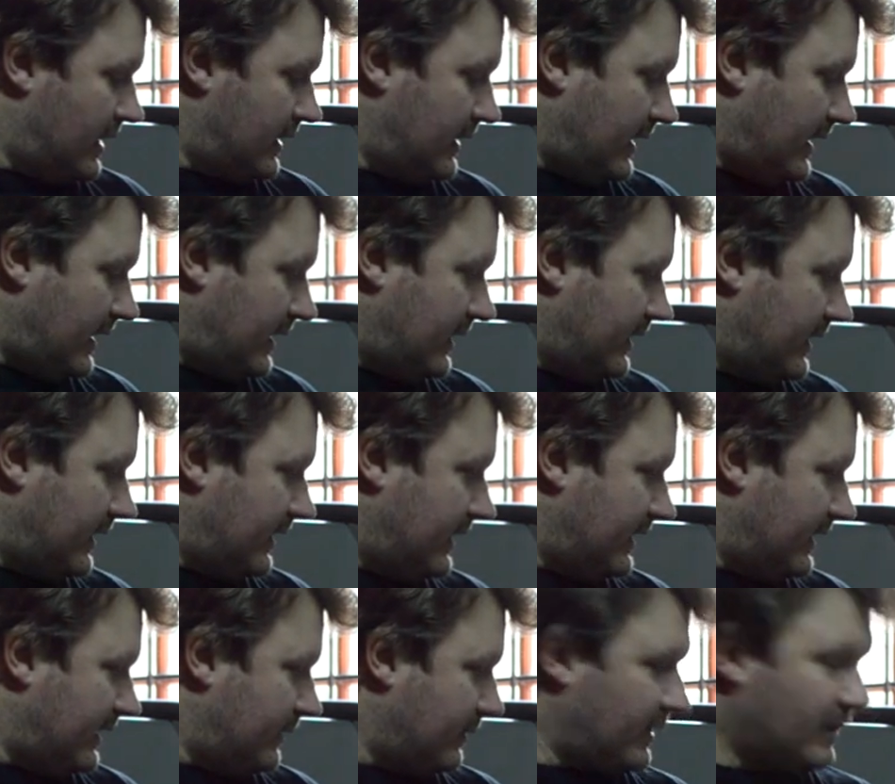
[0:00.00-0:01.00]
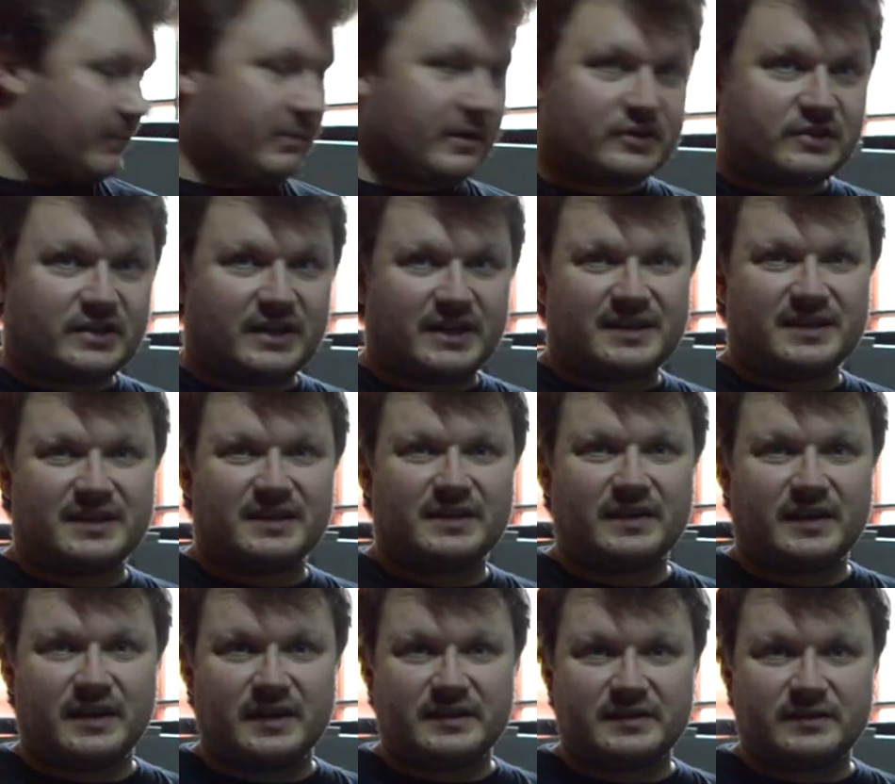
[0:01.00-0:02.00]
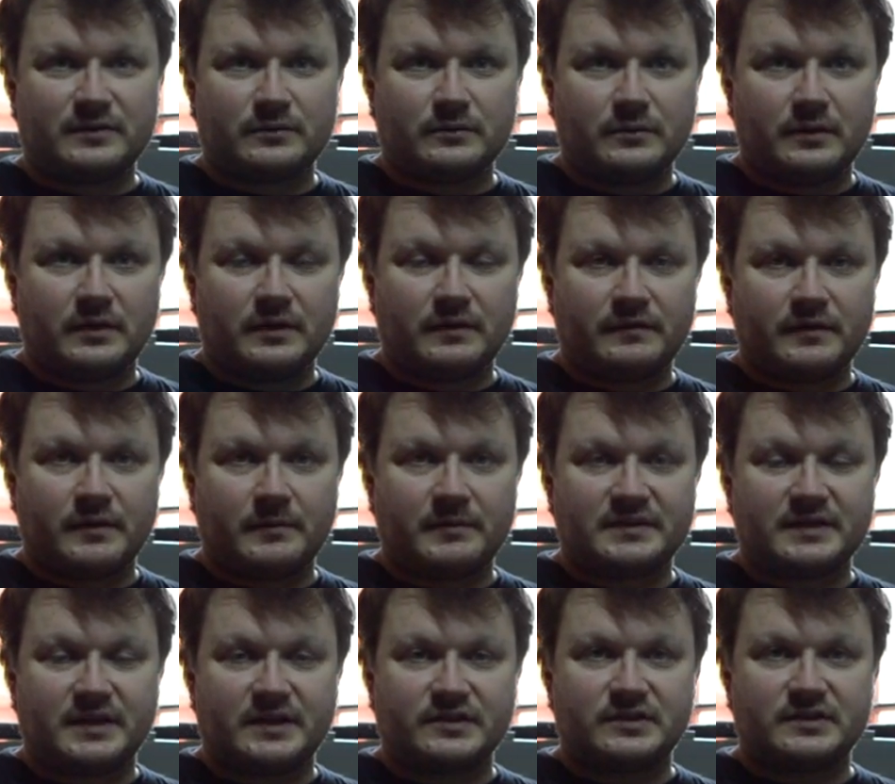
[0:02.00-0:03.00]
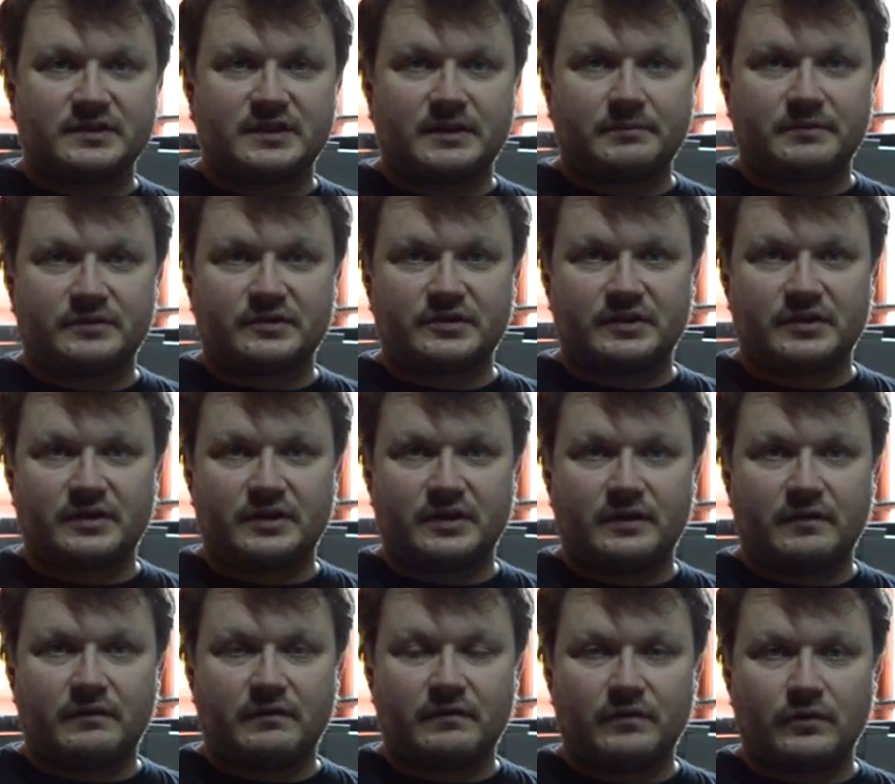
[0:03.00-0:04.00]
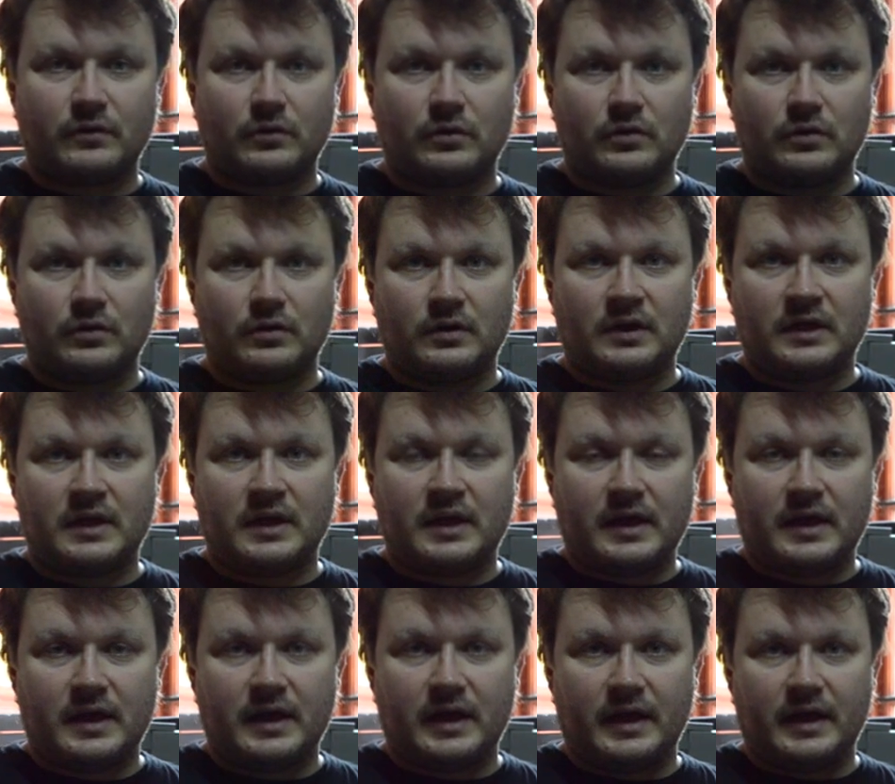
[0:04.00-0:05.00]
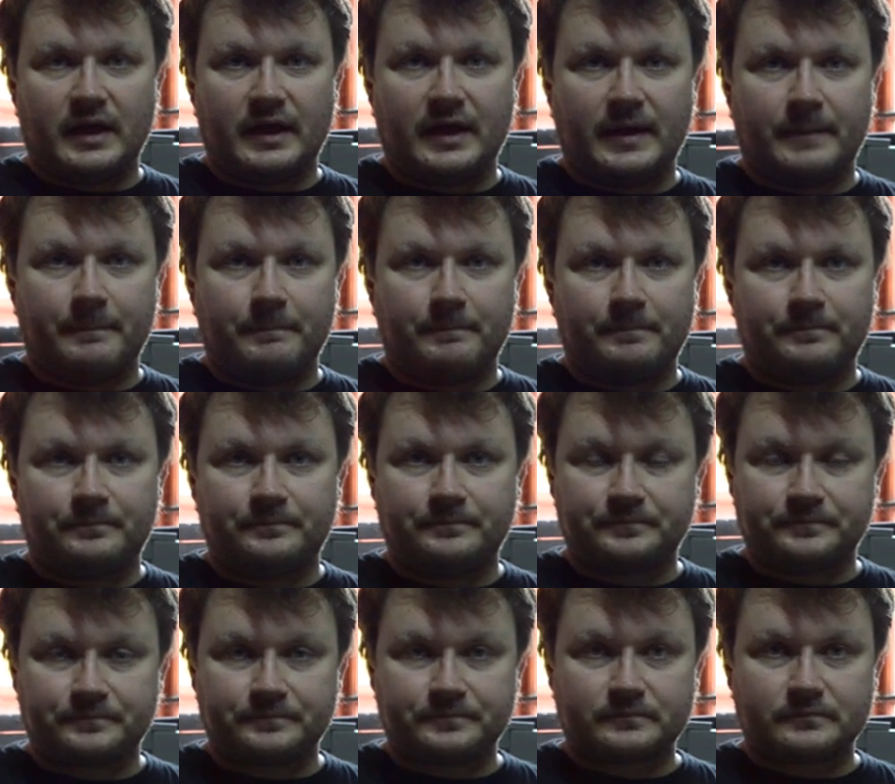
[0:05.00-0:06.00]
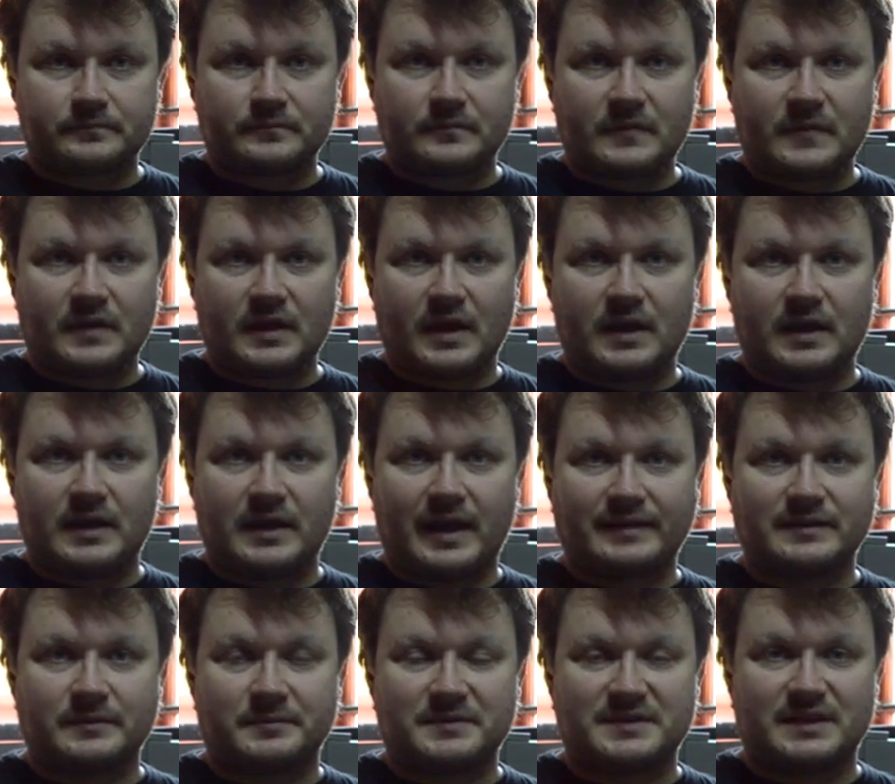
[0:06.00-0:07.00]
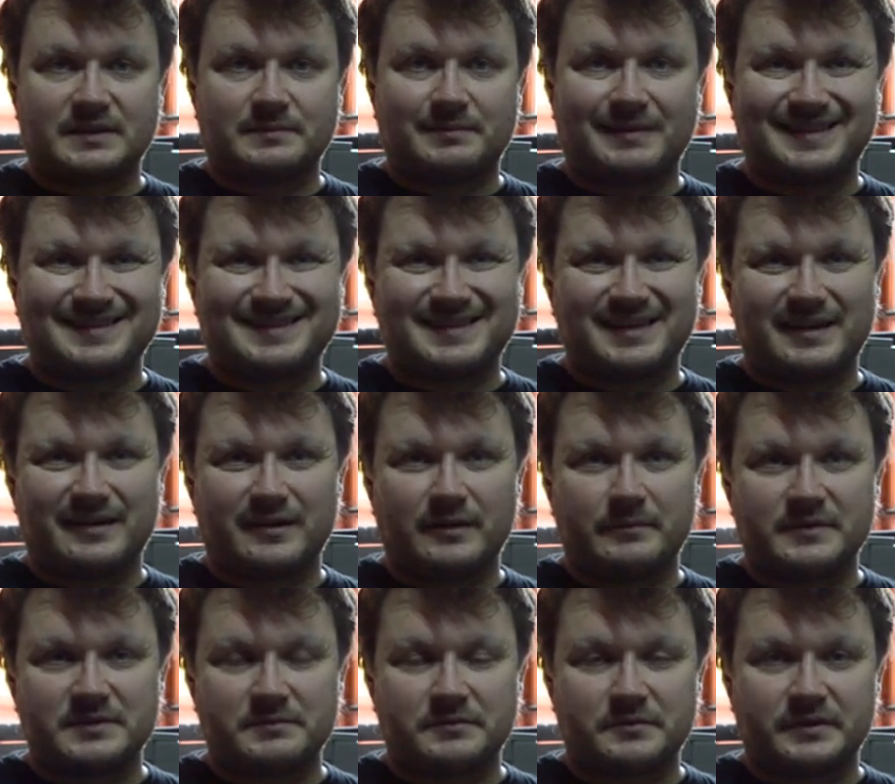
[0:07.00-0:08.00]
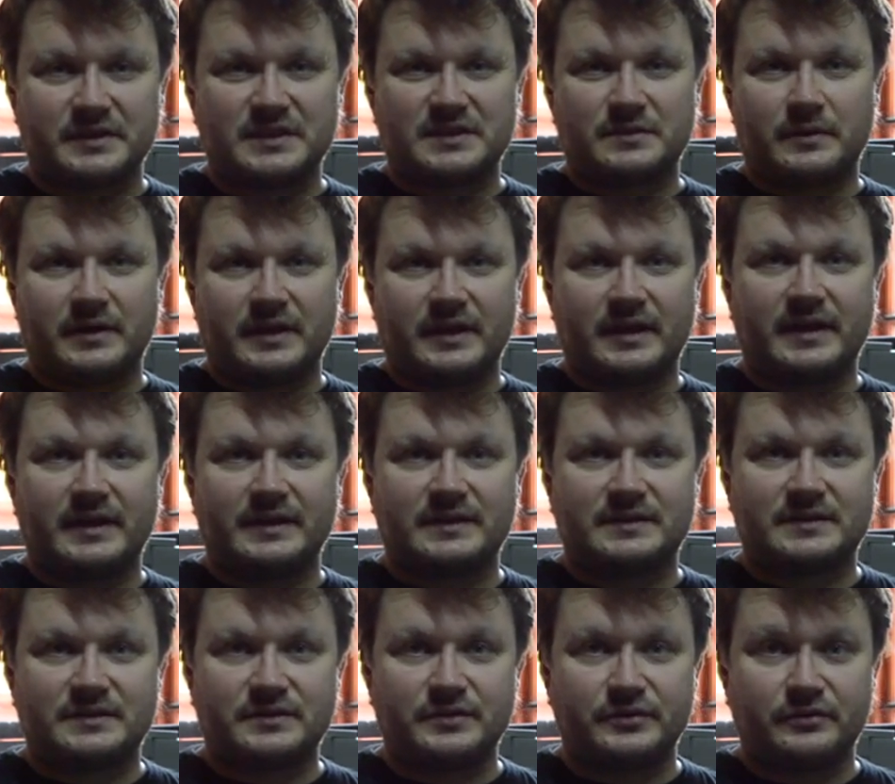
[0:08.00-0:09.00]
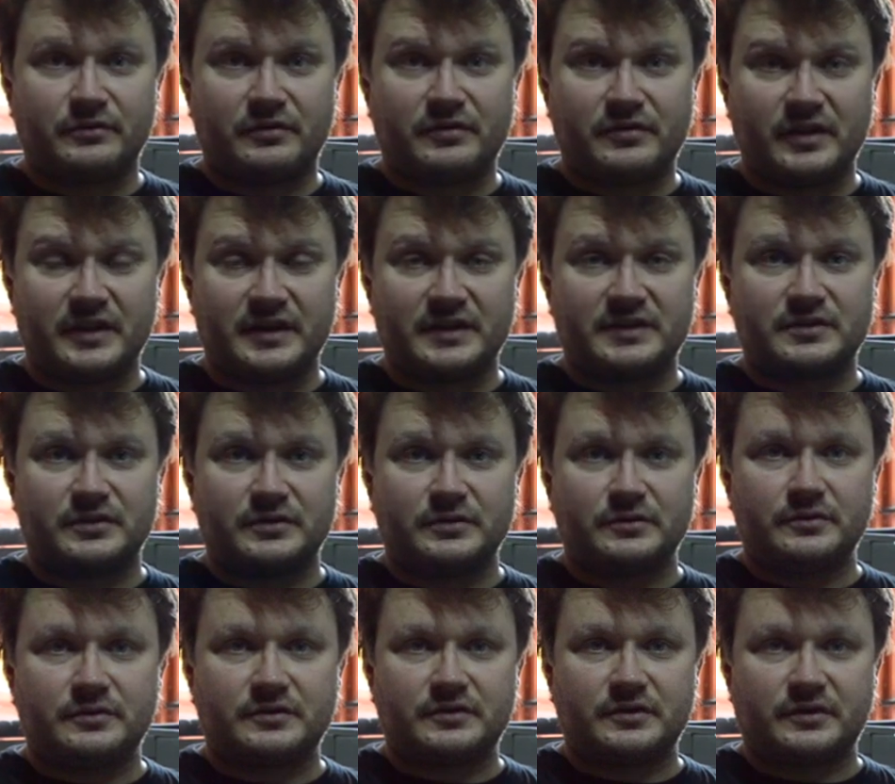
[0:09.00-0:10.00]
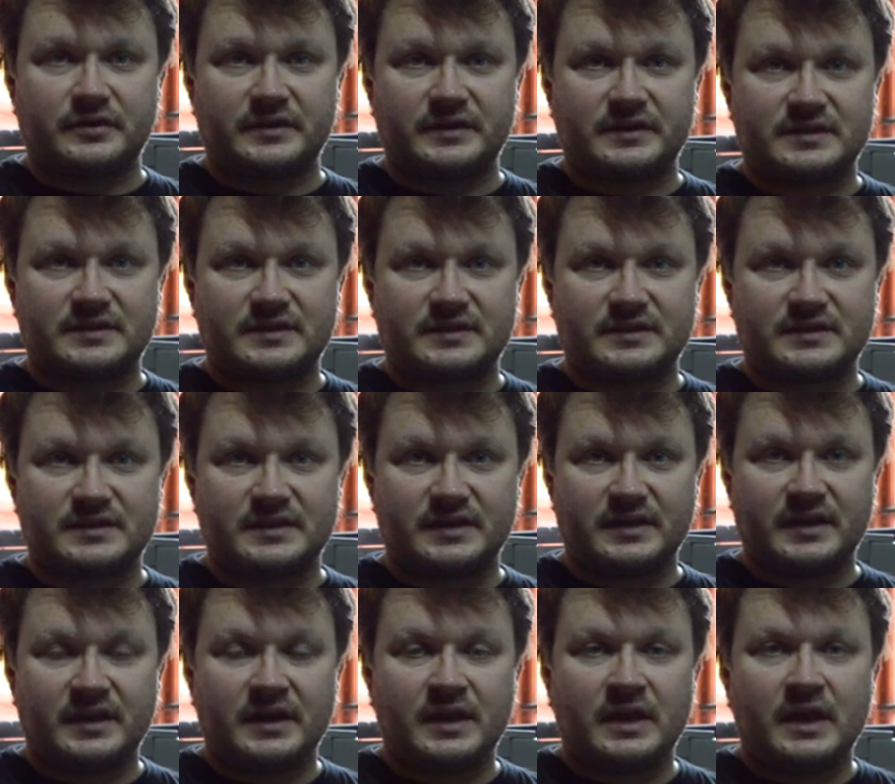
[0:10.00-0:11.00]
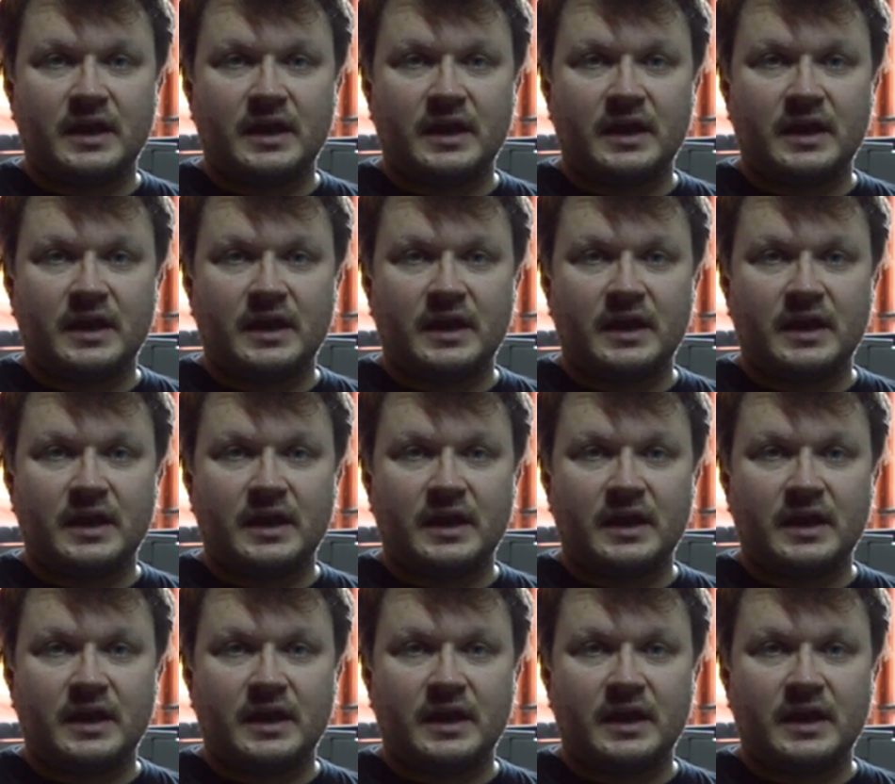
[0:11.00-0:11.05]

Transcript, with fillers: yeah, uh, we're going to pitch that the ideal fermentation temperature for um, Lactobacillus plantarum is between 28 to 32 degrees C.